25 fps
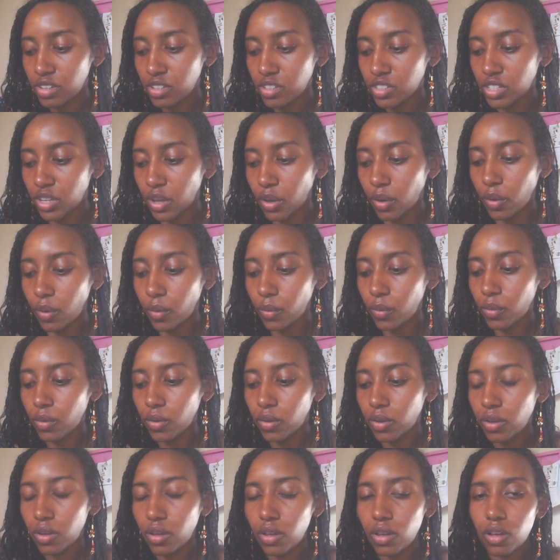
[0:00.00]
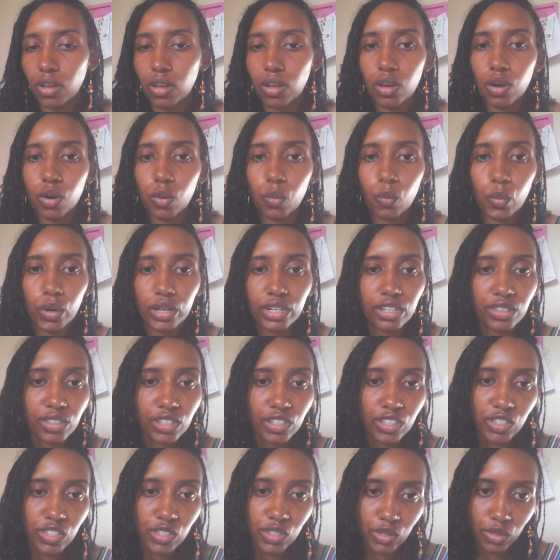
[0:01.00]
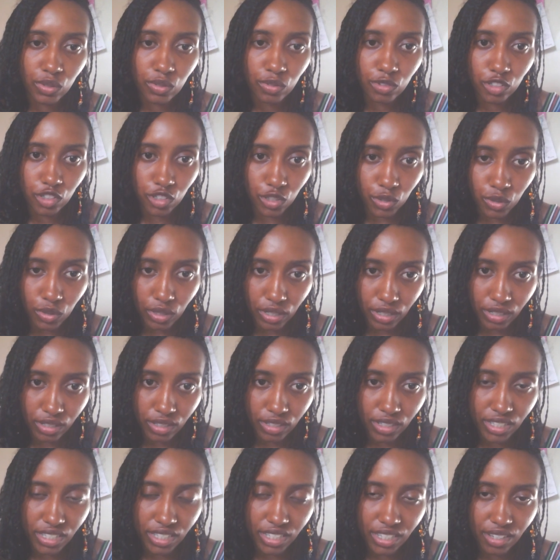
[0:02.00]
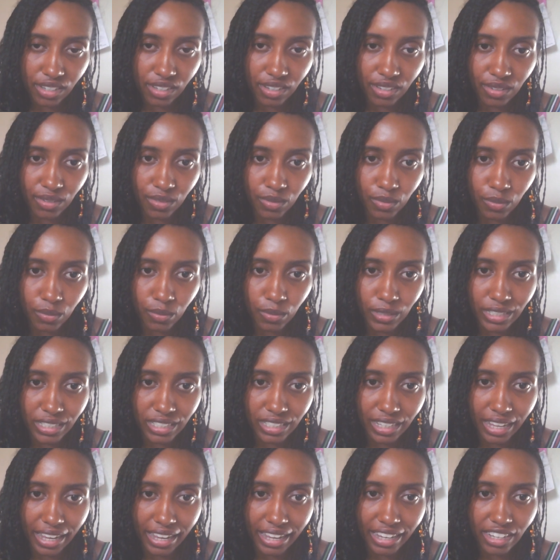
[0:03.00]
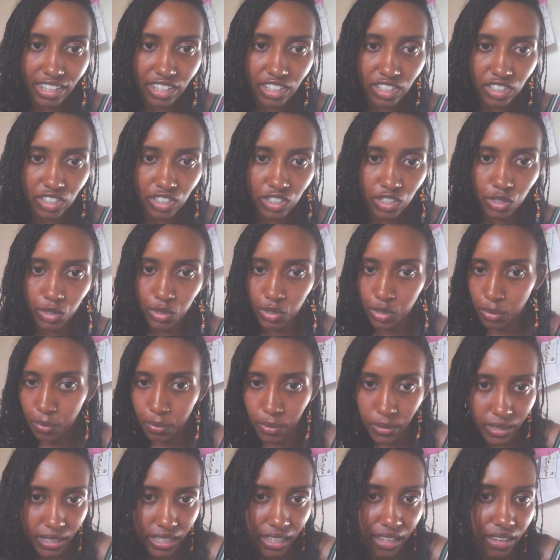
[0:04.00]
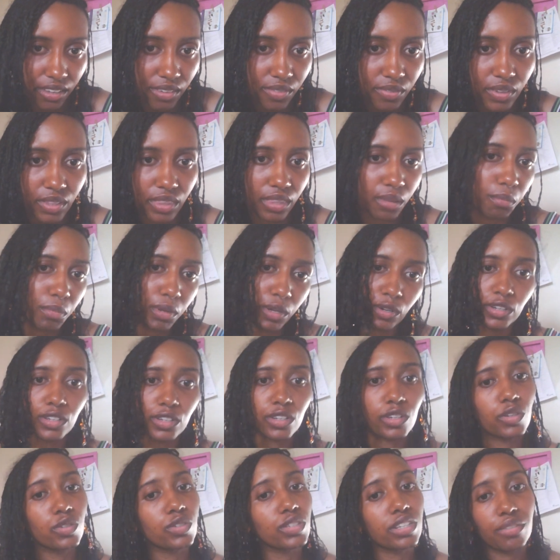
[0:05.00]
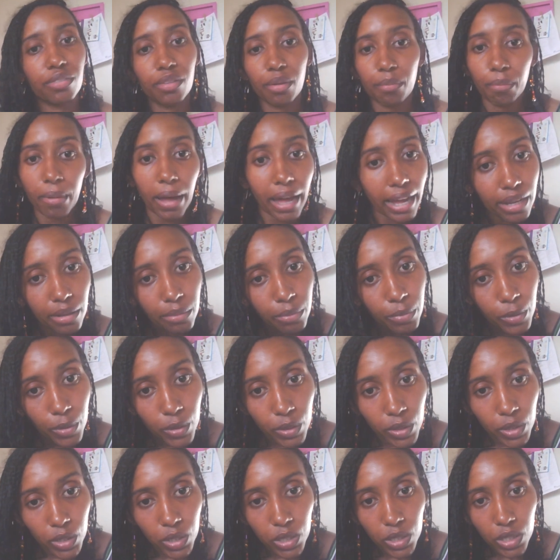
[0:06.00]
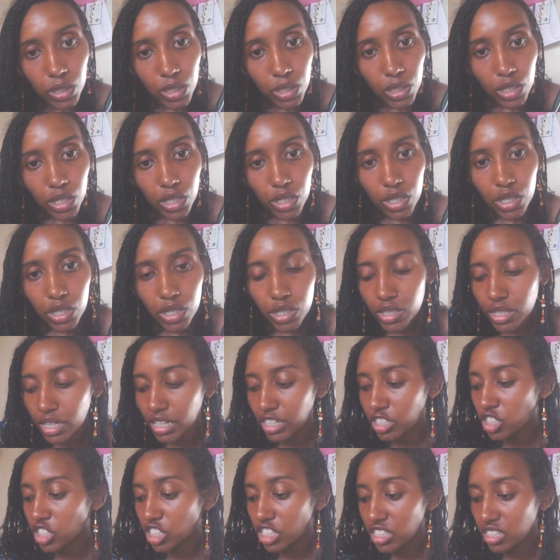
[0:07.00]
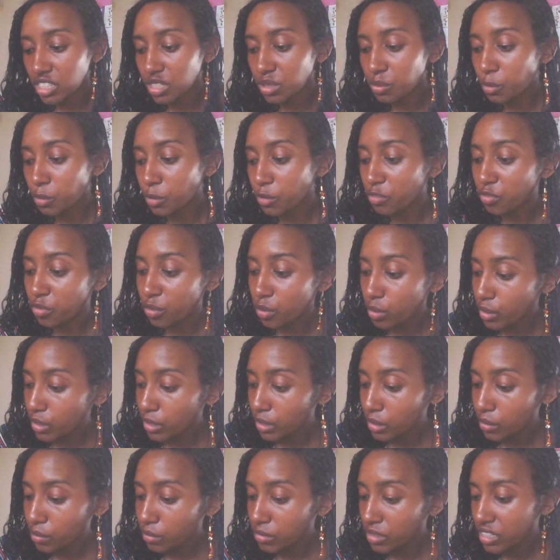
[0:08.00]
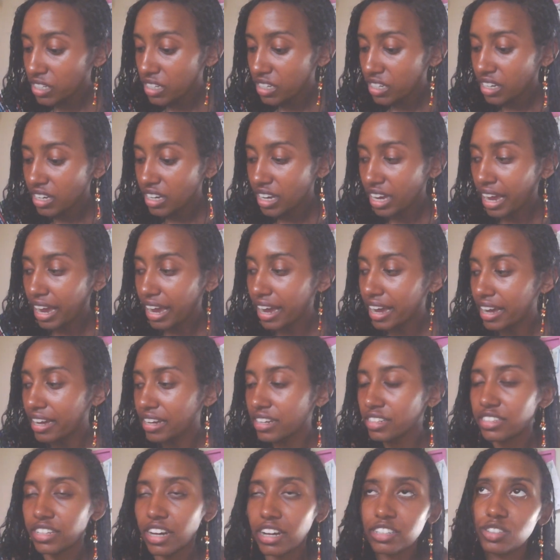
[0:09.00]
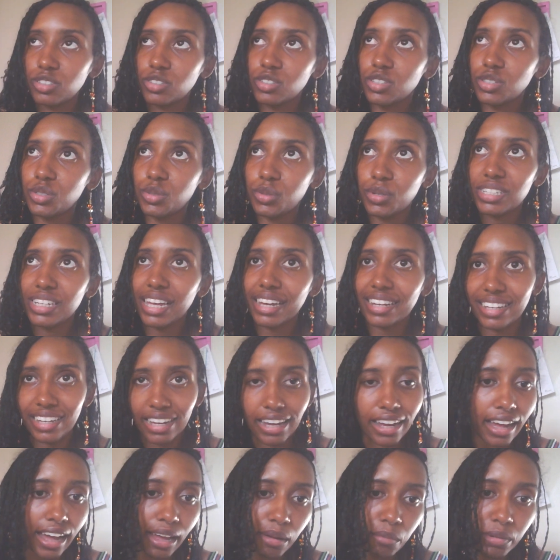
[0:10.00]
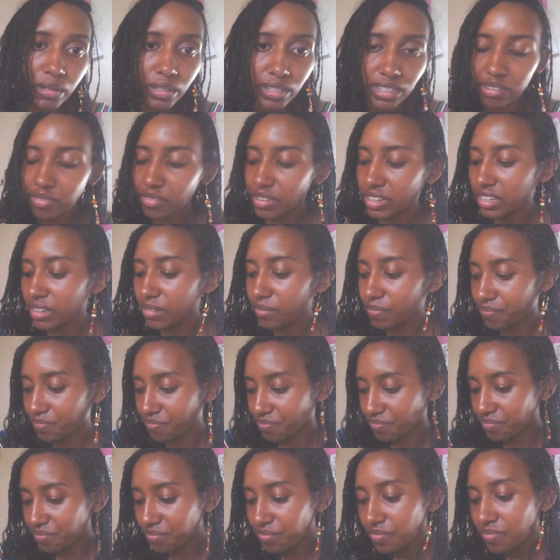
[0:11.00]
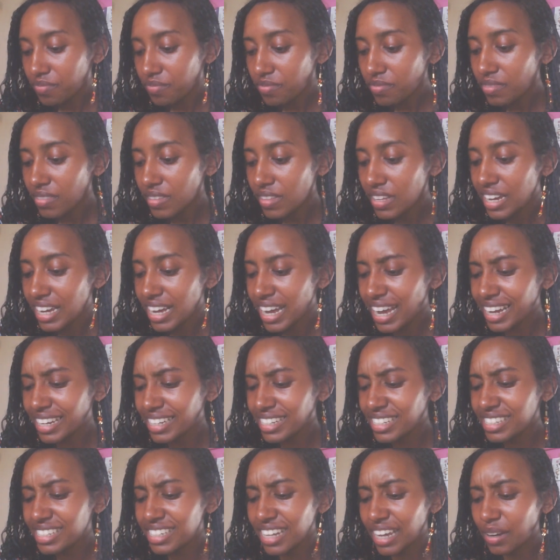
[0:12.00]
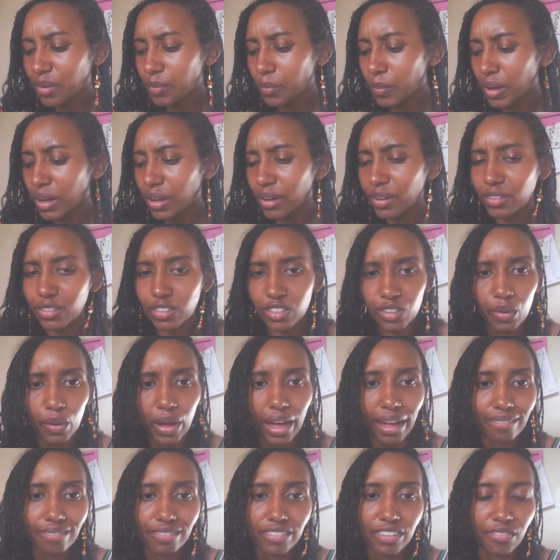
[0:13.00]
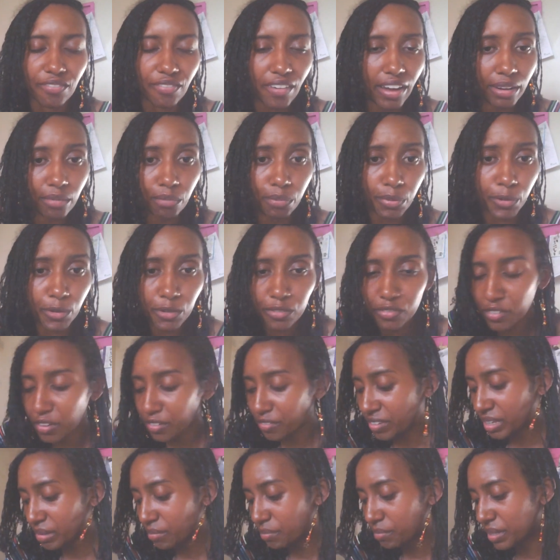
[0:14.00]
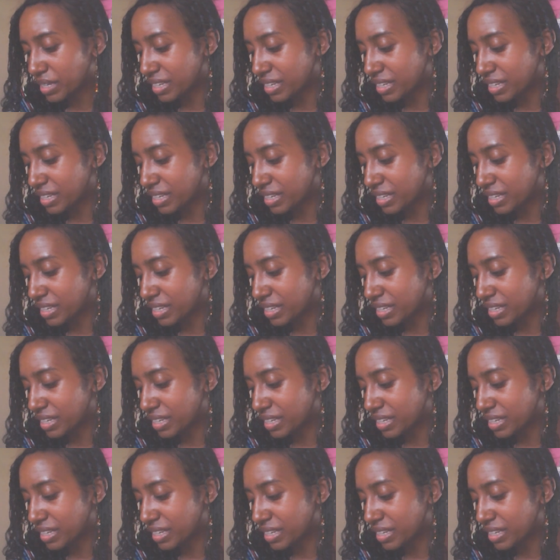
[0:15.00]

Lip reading: So one of the students was like, "Do you believe in the miracles of the Bible that Jesus performed?" And Dr. Sui's like, "Yeah, I believe it." And he's like, "Well, you'll have to find proof of it,